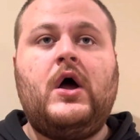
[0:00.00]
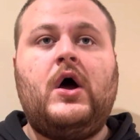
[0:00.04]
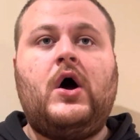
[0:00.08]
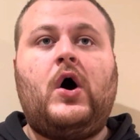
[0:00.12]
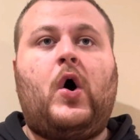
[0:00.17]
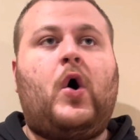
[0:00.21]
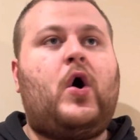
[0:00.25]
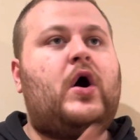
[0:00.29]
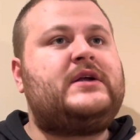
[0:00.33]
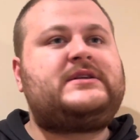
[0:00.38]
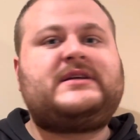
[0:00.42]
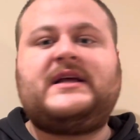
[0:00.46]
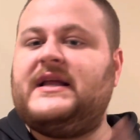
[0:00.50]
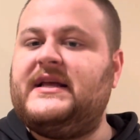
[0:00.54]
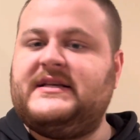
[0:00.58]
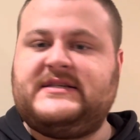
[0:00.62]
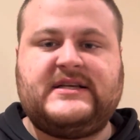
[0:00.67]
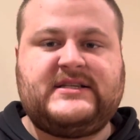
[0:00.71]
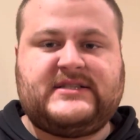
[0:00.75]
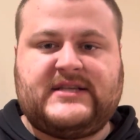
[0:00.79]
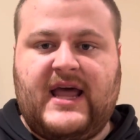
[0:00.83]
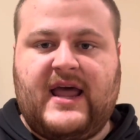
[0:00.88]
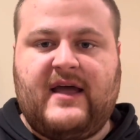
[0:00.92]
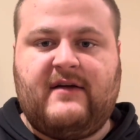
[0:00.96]
or it's an easy
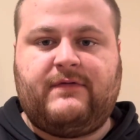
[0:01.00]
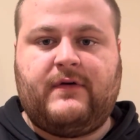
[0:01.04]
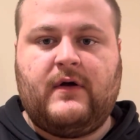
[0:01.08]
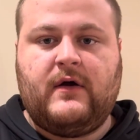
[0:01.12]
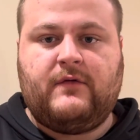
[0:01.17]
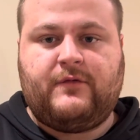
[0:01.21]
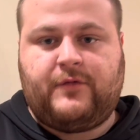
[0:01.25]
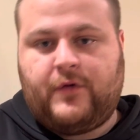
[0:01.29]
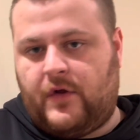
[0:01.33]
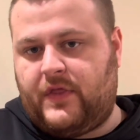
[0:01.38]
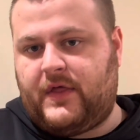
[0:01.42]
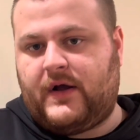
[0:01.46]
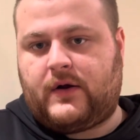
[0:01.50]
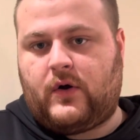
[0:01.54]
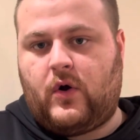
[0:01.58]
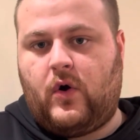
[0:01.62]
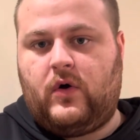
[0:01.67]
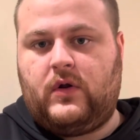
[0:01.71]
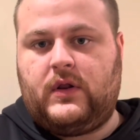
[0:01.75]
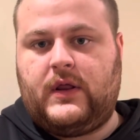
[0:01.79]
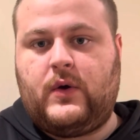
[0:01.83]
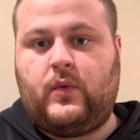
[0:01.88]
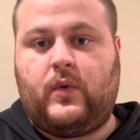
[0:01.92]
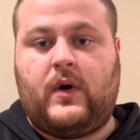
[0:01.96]
save for the
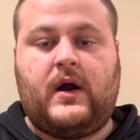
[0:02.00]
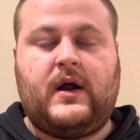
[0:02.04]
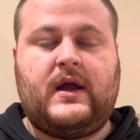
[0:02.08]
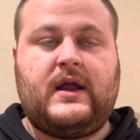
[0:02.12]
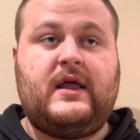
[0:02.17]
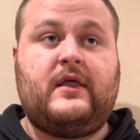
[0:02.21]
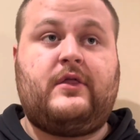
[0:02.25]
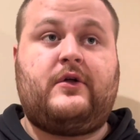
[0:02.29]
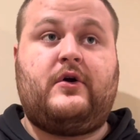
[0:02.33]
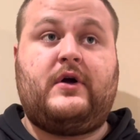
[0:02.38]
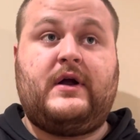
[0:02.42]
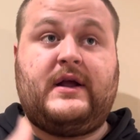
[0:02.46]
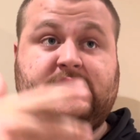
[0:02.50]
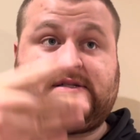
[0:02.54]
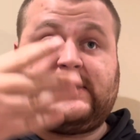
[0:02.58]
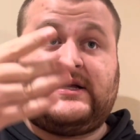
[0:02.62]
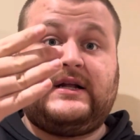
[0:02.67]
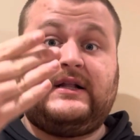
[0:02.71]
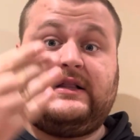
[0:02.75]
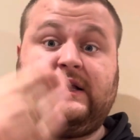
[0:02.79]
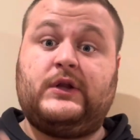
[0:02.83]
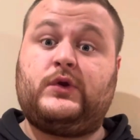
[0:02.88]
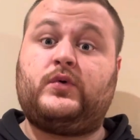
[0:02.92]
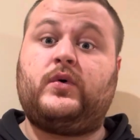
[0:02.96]
goalie where either is going
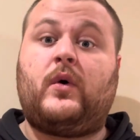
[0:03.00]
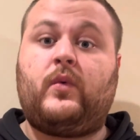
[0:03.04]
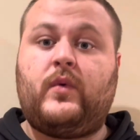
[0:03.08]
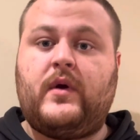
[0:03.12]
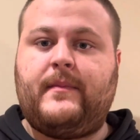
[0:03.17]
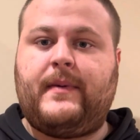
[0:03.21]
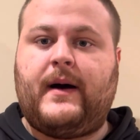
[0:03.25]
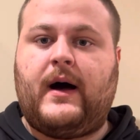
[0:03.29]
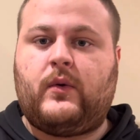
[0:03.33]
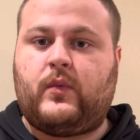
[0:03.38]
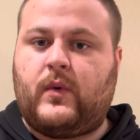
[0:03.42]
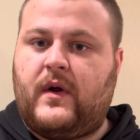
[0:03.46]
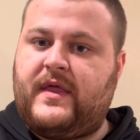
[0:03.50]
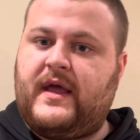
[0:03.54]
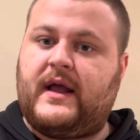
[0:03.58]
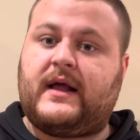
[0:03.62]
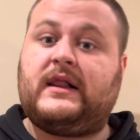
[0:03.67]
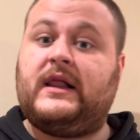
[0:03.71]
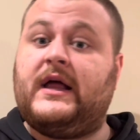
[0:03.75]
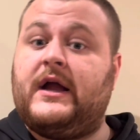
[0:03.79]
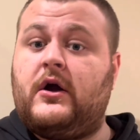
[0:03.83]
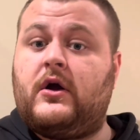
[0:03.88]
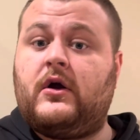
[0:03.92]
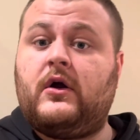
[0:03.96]
to lead to a rebound where they
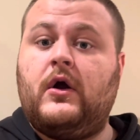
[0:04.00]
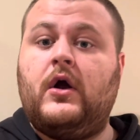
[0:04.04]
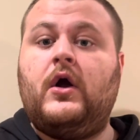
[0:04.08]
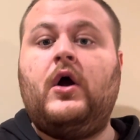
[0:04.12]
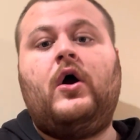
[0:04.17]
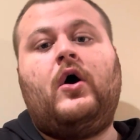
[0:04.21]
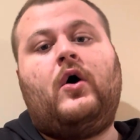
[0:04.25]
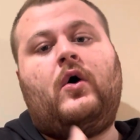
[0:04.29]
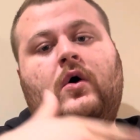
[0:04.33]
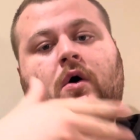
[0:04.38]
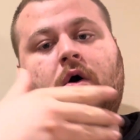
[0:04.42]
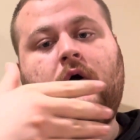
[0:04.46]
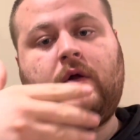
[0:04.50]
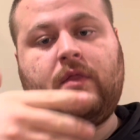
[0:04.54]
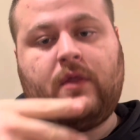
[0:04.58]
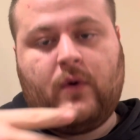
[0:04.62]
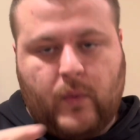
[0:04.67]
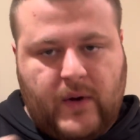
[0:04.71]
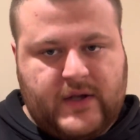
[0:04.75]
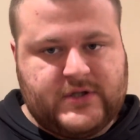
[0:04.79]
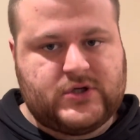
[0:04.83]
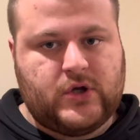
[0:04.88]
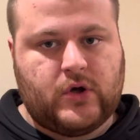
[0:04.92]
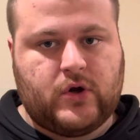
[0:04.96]
clear or the
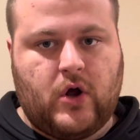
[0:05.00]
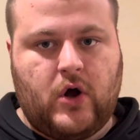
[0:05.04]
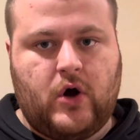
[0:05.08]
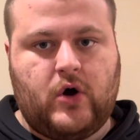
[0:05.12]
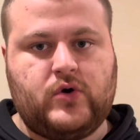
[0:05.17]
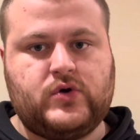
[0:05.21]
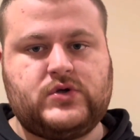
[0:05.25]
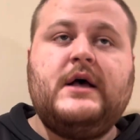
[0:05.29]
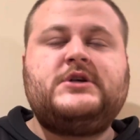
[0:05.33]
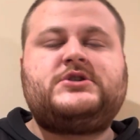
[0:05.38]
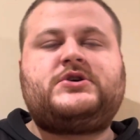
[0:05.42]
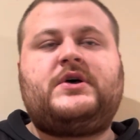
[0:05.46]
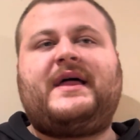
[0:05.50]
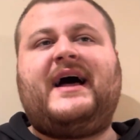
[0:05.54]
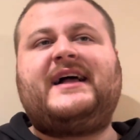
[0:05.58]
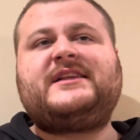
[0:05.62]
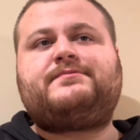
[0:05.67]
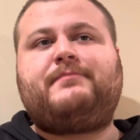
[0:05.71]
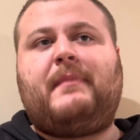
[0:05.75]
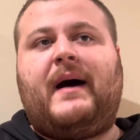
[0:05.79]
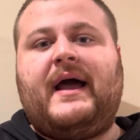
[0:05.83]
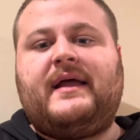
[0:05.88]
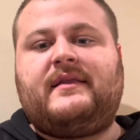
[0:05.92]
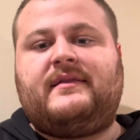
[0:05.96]
whistle goes. So
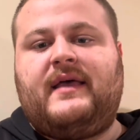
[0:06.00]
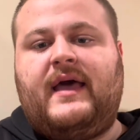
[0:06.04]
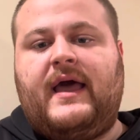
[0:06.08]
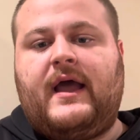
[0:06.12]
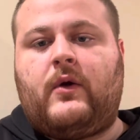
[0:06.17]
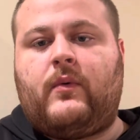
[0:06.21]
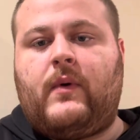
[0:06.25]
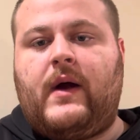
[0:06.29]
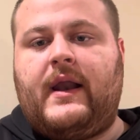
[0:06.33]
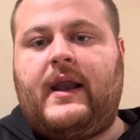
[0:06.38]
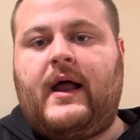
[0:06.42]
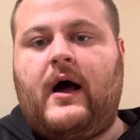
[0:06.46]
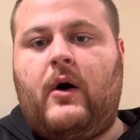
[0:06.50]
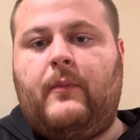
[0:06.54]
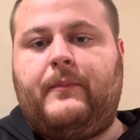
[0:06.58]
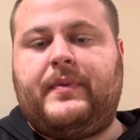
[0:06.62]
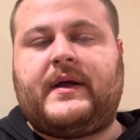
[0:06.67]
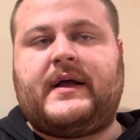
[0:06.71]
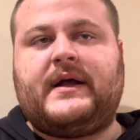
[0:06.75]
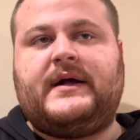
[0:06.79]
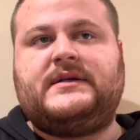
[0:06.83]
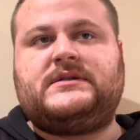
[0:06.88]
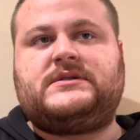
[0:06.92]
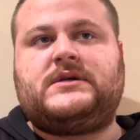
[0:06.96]
that's my take right now,
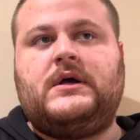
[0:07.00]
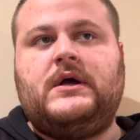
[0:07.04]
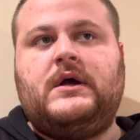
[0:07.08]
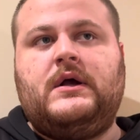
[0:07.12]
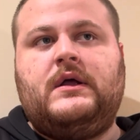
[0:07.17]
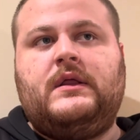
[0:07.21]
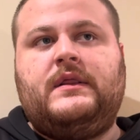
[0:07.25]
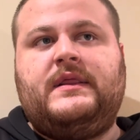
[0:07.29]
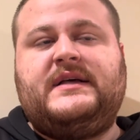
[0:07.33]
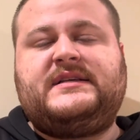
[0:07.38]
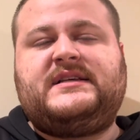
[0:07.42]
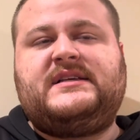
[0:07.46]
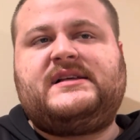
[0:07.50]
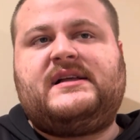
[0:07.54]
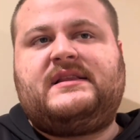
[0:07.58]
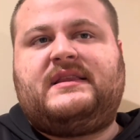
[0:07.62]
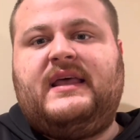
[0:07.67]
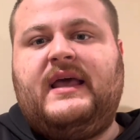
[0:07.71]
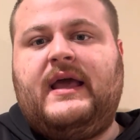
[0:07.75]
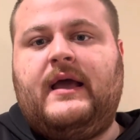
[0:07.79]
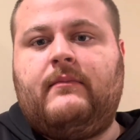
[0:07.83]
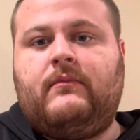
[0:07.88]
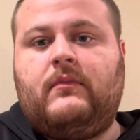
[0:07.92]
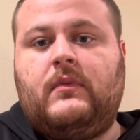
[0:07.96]
because this is a
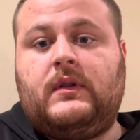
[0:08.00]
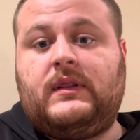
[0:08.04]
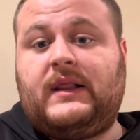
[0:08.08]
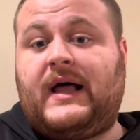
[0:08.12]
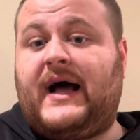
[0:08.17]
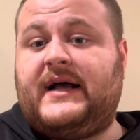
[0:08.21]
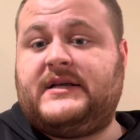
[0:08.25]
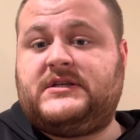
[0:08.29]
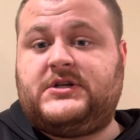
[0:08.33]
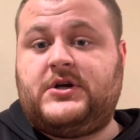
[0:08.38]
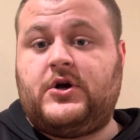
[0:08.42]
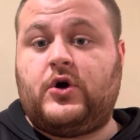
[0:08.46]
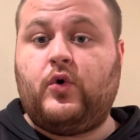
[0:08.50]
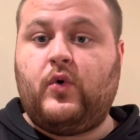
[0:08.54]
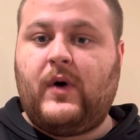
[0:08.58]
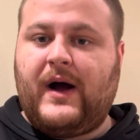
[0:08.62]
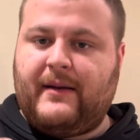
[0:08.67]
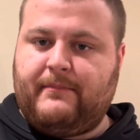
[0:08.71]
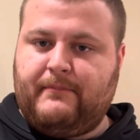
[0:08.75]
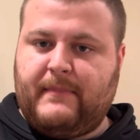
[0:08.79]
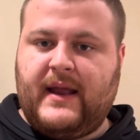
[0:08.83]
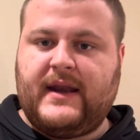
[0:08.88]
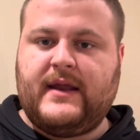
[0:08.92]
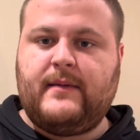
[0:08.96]
team last year who
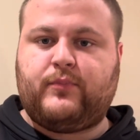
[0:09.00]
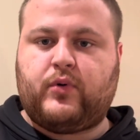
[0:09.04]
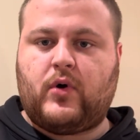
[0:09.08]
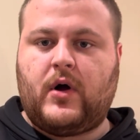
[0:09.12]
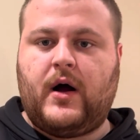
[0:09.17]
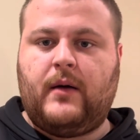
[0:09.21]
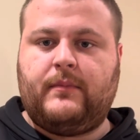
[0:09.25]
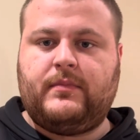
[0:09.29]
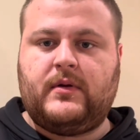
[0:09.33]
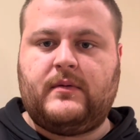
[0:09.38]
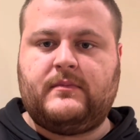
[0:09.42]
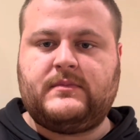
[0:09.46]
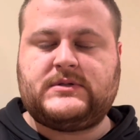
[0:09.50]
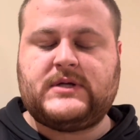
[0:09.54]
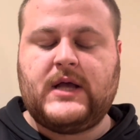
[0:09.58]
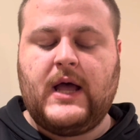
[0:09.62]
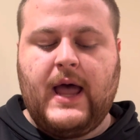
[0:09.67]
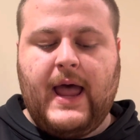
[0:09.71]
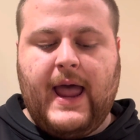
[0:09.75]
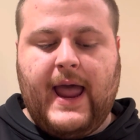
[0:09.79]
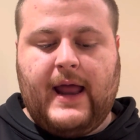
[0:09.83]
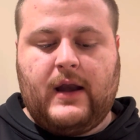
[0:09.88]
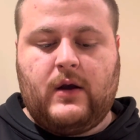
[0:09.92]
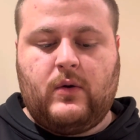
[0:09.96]
had many problems,
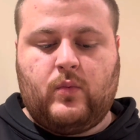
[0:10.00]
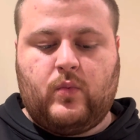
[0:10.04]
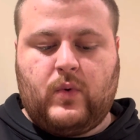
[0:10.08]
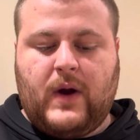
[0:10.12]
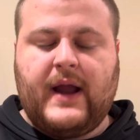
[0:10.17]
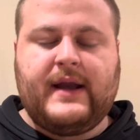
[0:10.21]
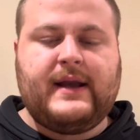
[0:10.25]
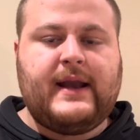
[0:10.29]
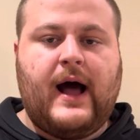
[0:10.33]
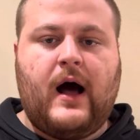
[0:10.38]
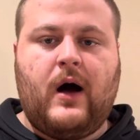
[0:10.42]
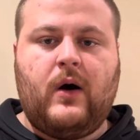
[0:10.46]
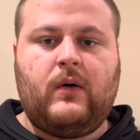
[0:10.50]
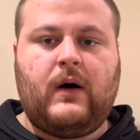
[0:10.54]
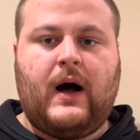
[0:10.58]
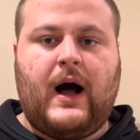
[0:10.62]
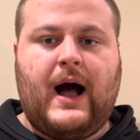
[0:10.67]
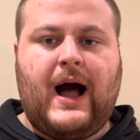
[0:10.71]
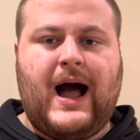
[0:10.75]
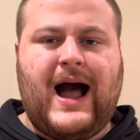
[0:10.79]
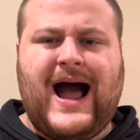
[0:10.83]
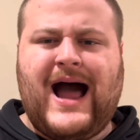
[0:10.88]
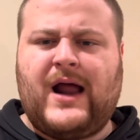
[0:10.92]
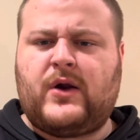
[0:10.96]
and right now
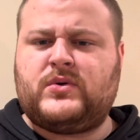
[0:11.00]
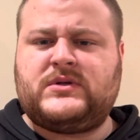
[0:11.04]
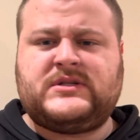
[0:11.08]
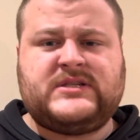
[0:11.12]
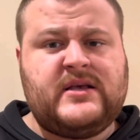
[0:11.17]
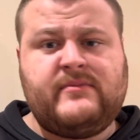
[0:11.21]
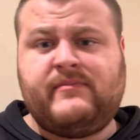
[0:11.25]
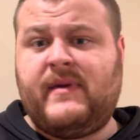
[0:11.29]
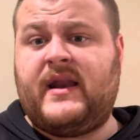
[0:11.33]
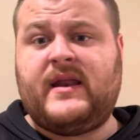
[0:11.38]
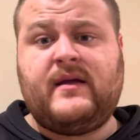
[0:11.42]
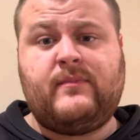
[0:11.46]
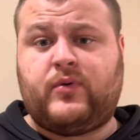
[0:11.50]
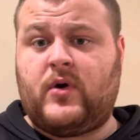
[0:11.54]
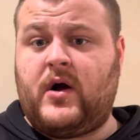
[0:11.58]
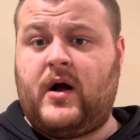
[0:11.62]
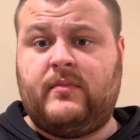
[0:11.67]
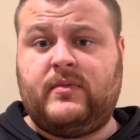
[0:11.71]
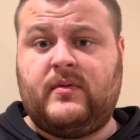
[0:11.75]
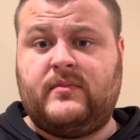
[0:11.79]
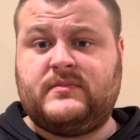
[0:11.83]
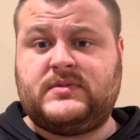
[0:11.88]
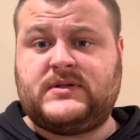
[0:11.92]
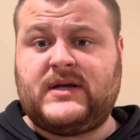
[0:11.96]
I don't see many
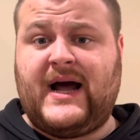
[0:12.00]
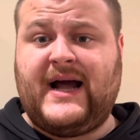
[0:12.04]
problems.